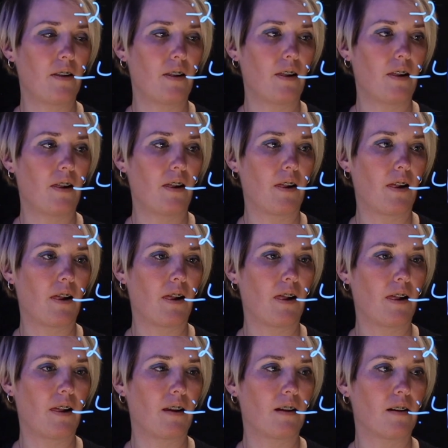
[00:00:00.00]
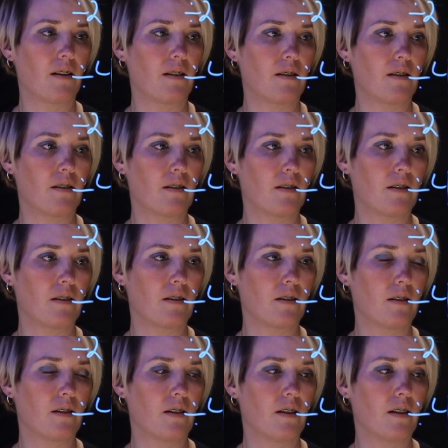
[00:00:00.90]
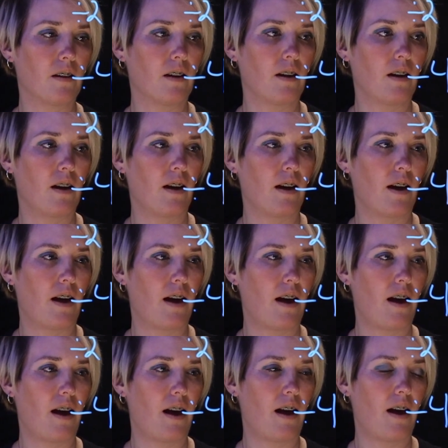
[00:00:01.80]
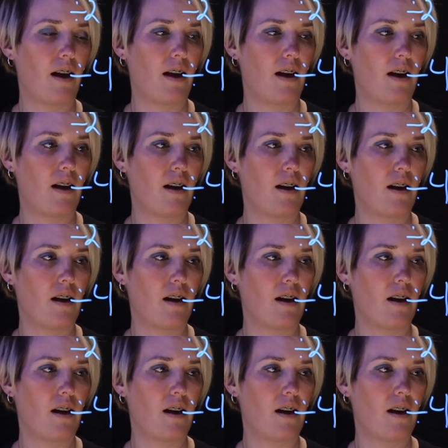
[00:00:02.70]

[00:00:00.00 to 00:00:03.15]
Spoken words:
Nobody speaks.